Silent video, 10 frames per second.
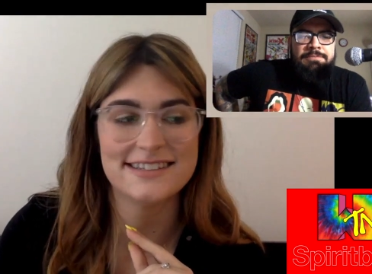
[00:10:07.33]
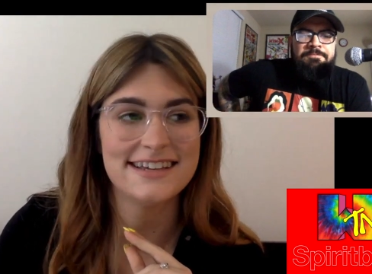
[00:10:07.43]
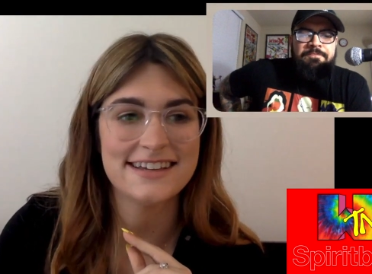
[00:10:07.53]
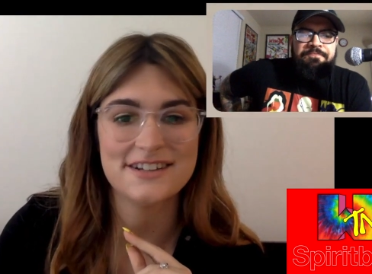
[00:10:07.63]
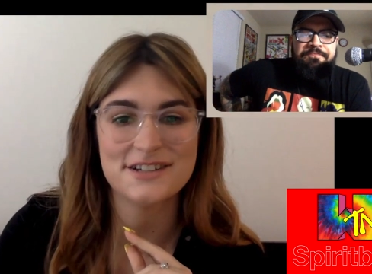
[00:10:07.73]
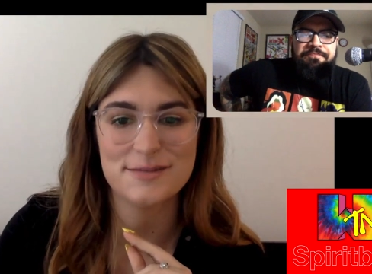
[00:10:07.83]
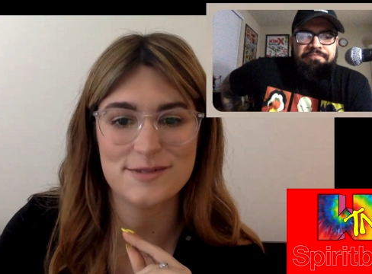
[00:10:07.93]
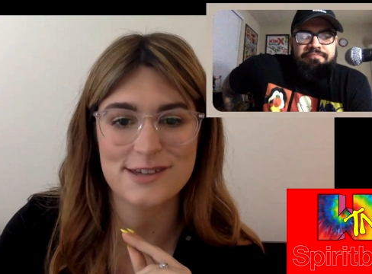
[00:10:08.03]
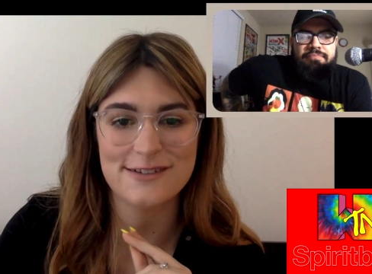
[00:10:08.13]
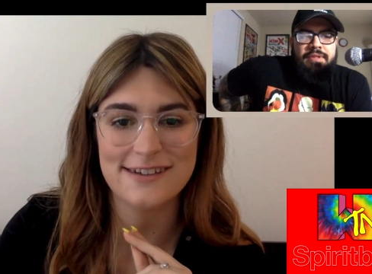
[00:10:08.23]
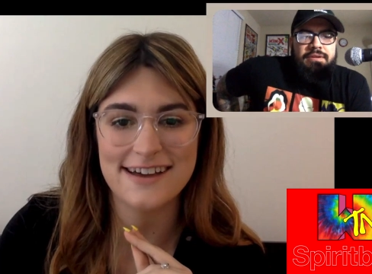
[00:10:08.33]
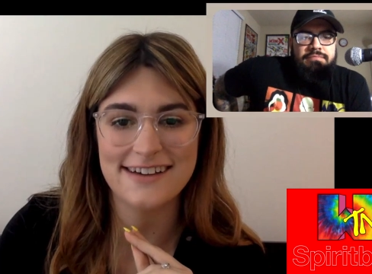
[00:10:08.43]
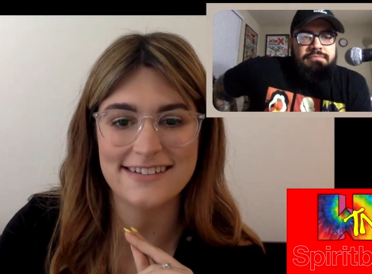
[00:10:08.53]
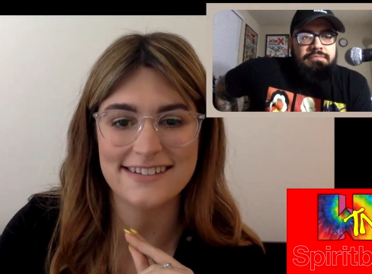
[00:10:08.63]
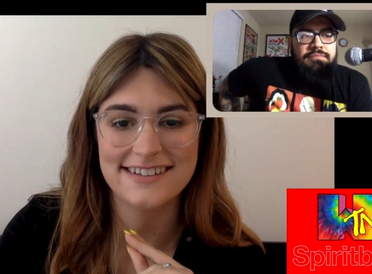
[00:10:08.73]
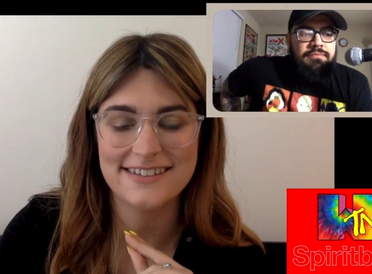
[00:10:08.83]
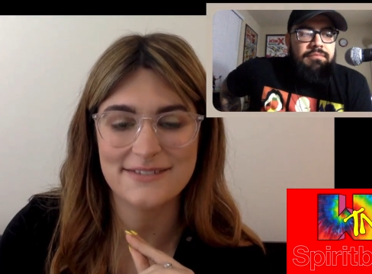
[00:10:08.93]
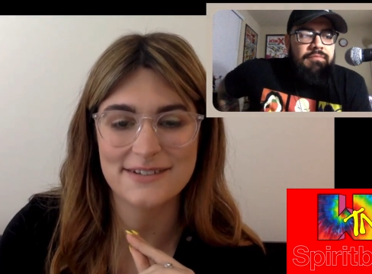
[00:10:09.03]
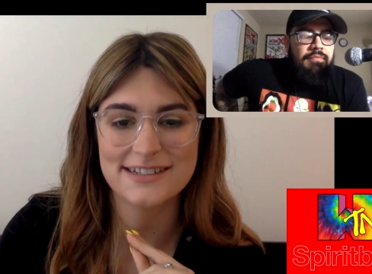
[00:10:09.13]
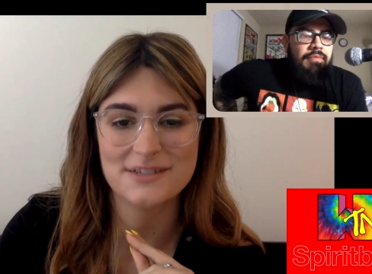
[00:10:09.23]
Speaker 1: the sinking ship is going down.
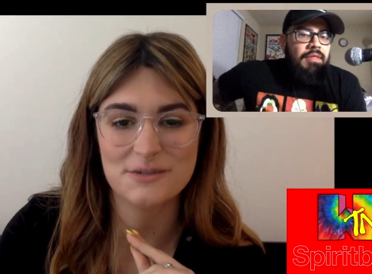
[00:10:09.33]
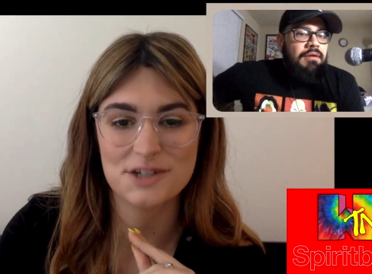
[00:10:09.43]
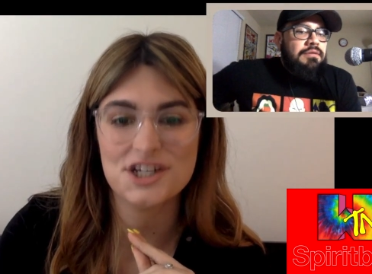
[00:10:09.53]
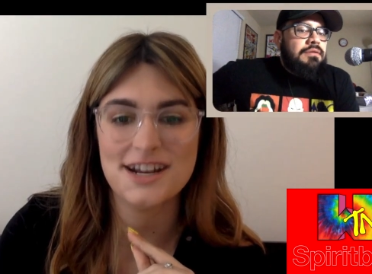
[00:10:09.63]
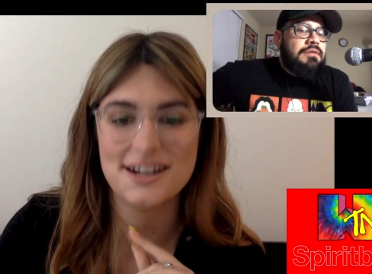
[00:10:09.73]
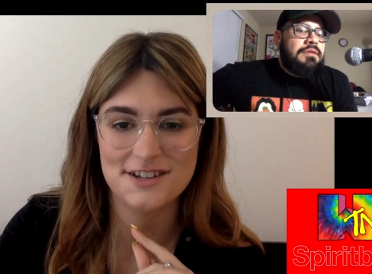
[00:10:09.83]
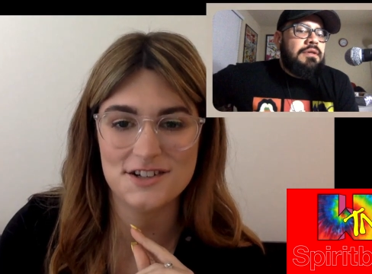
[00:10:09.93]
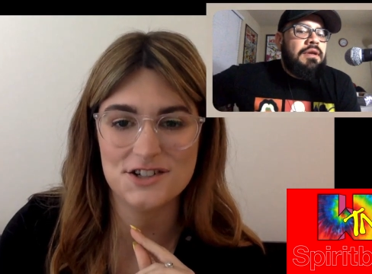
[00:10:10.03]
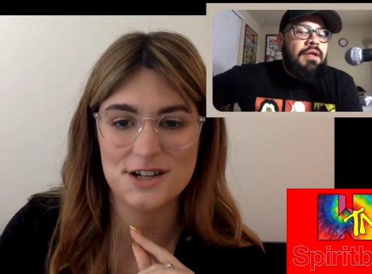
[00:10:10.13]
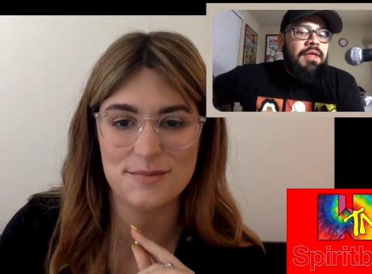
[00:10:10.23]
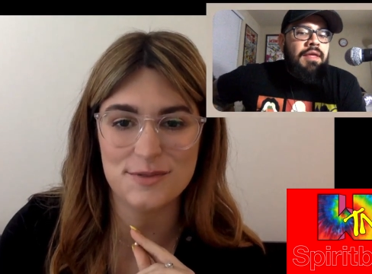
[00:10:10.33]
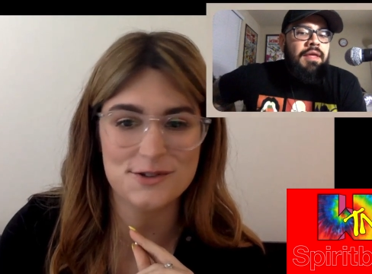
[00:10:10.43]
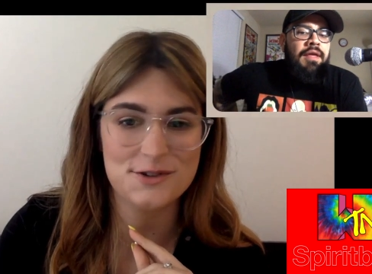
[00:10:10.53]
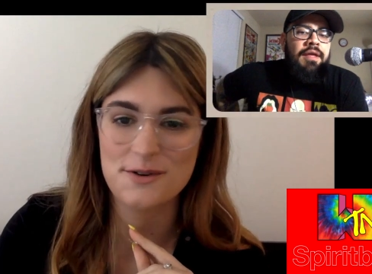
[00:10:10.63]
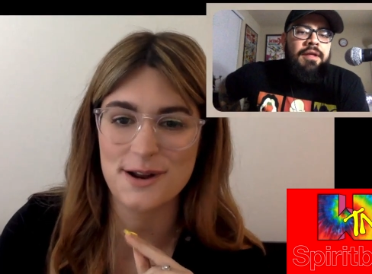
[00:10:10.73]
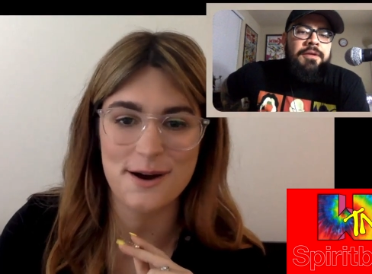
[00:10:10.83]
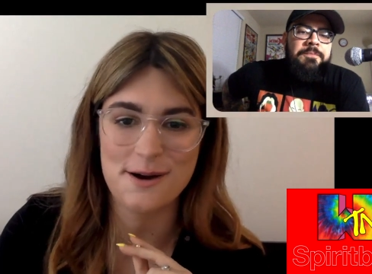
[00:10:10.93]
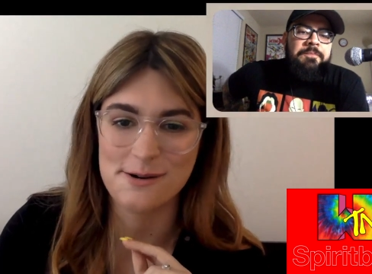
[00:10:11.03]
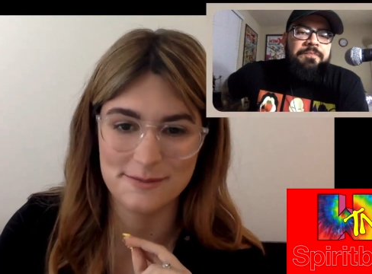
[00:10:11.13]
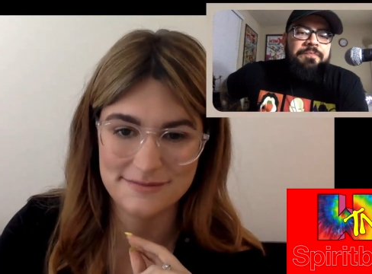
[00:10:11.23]
We're we're chained to the ship. There's no one
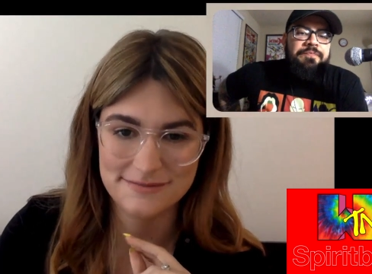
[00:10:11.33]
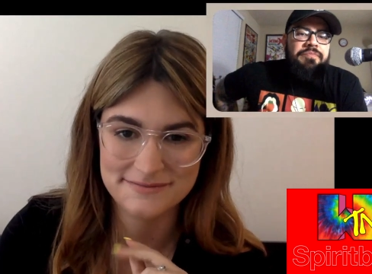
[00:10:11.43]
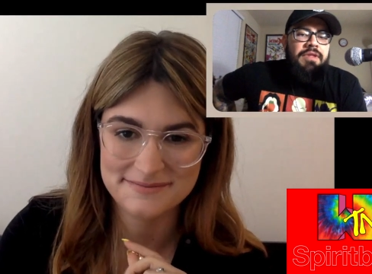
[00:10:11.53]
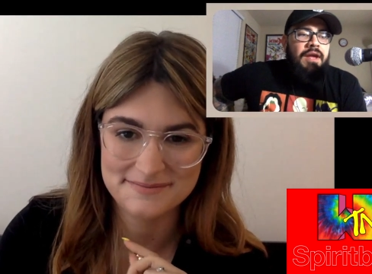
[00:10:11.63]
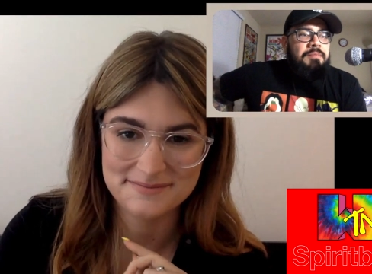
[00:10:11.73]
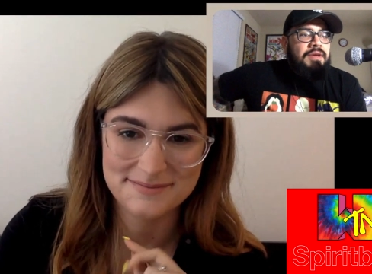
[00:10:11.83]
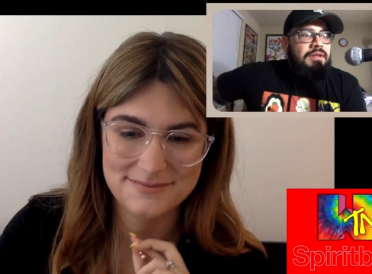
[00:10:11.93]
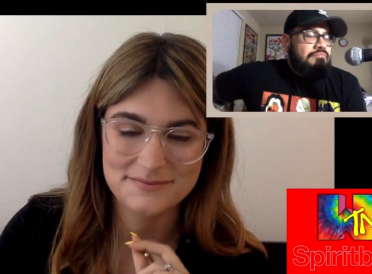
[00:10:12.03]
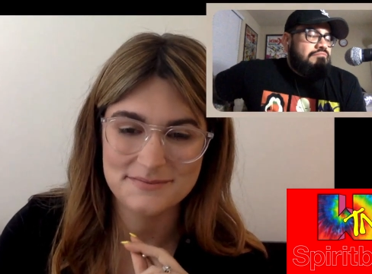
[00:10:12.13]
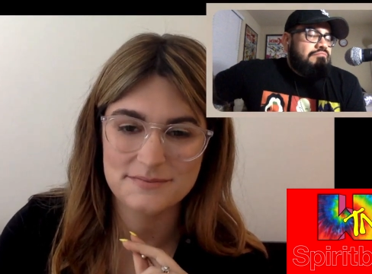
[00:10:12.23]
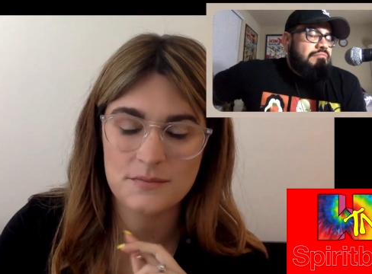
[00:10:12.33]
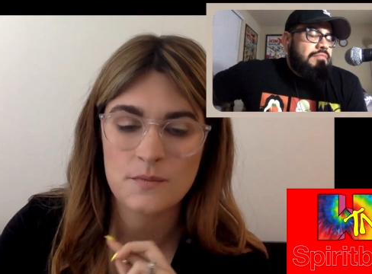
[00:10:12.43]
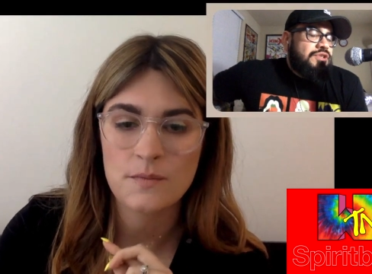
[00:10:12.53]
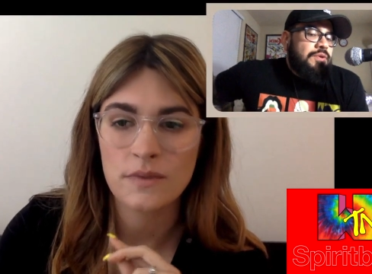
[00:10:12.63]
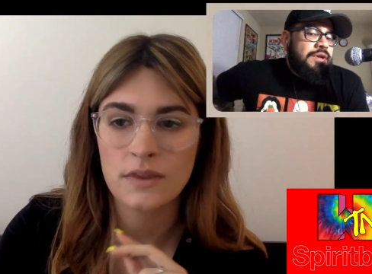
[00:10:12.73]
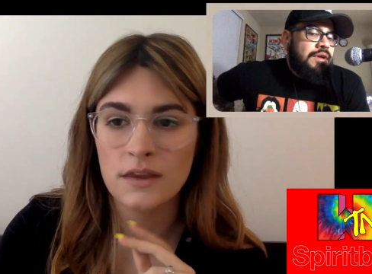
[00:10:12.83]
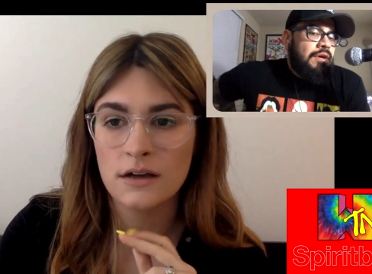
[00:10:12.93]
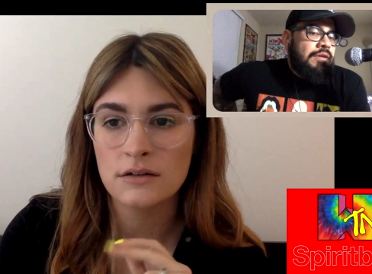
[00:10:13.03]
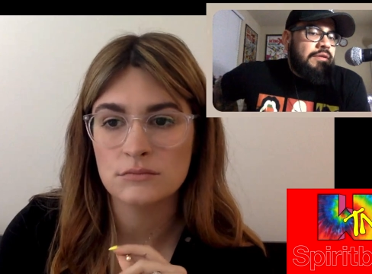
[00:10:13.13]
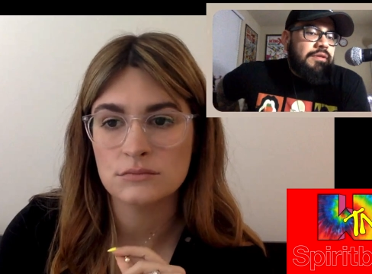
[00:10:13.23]
at home.
Speaker 2: I mean, join
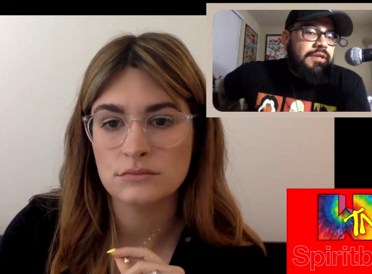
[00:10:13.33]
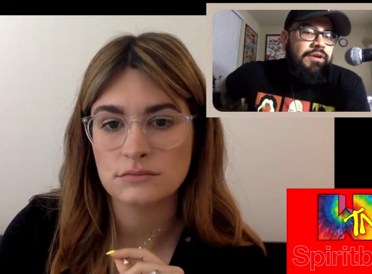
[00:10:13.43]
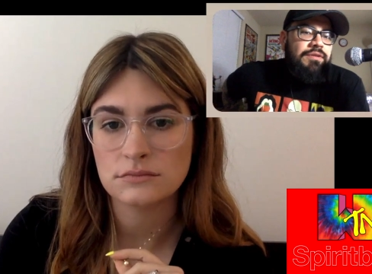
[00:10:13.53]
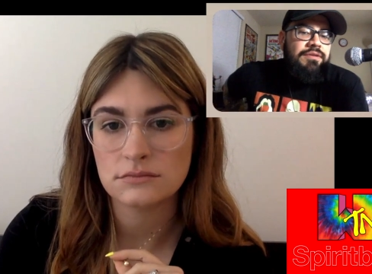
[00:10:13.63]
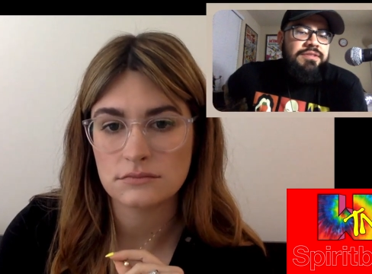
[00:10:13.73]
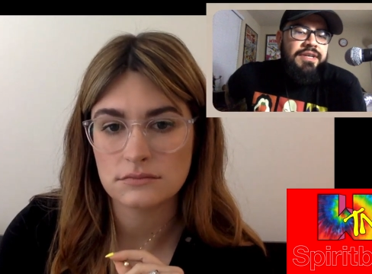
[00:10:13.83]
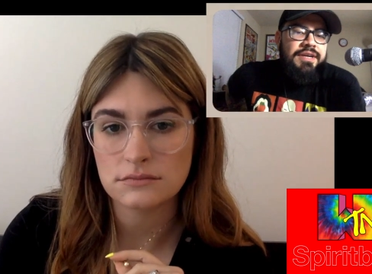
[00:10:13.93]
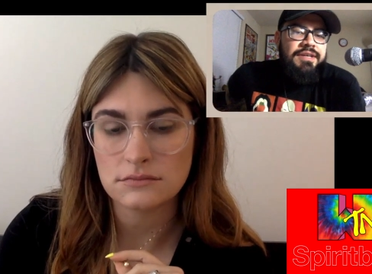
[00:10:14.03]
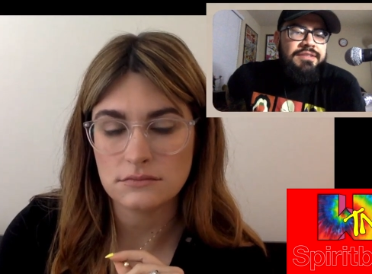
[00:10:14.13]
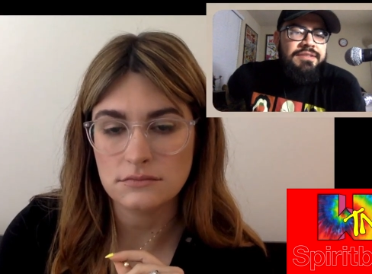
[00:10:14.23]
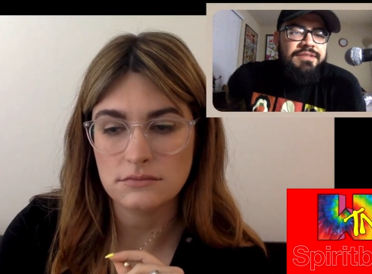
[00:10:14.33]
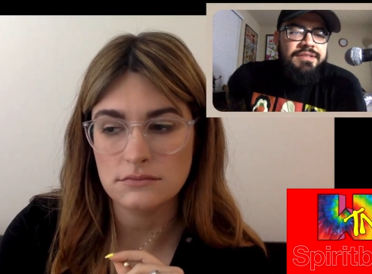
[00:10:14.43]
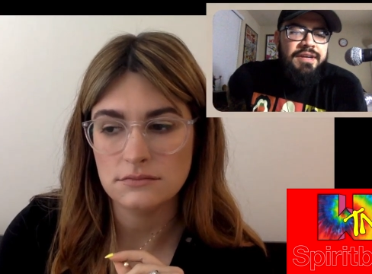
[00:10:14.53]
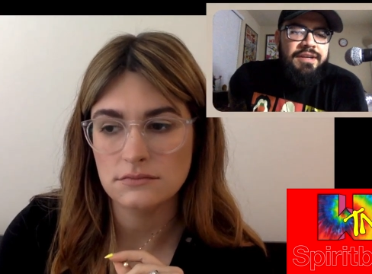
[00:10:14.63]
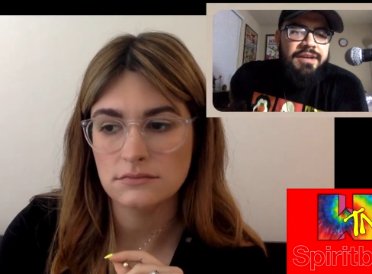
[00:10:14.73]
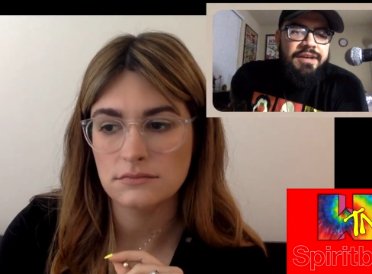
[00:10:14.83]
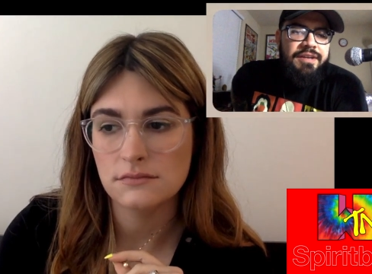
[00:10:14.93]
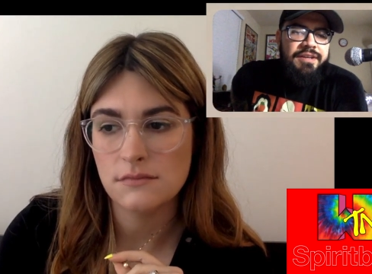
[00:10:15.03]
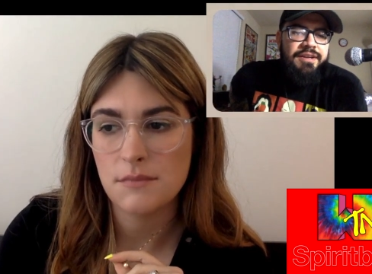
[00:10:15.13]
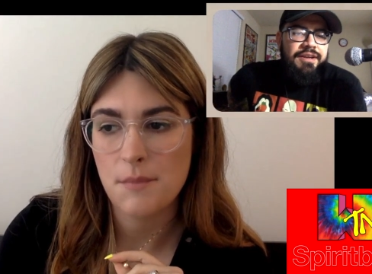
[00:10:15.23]
a cult. You know those guys. I
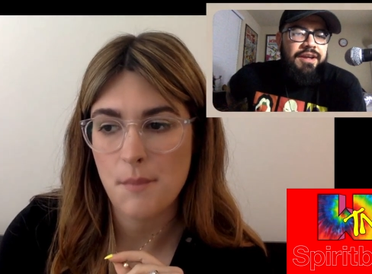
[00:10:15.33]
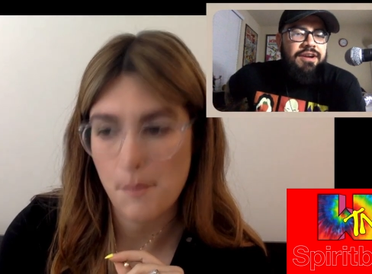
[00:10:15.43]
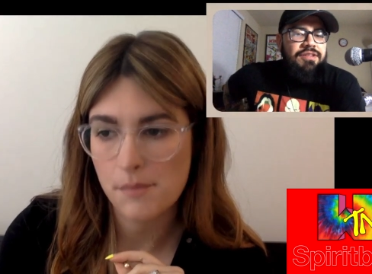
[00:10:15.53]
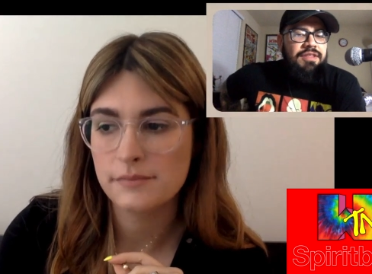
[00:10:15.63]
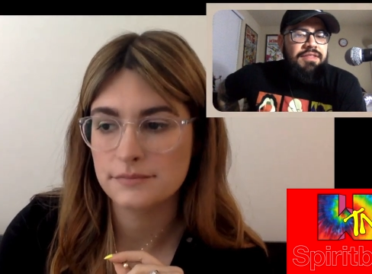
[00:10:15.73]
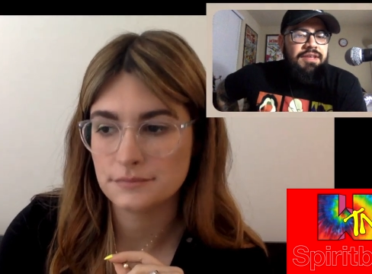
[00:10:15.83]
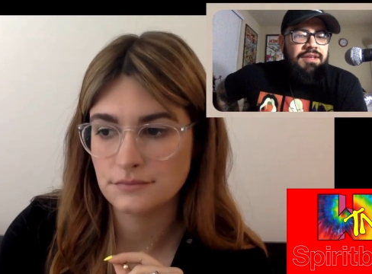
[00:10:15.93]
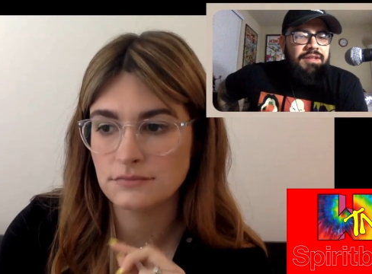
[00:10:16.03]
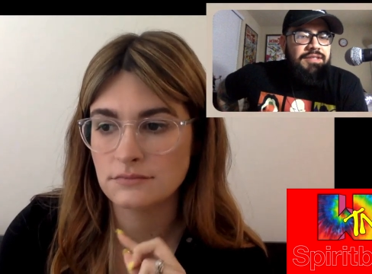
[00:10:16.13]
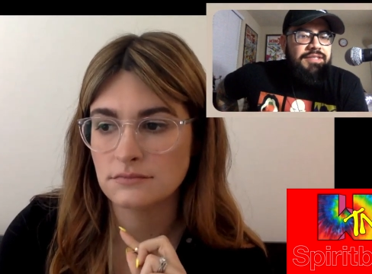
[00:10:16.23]
I I hear that they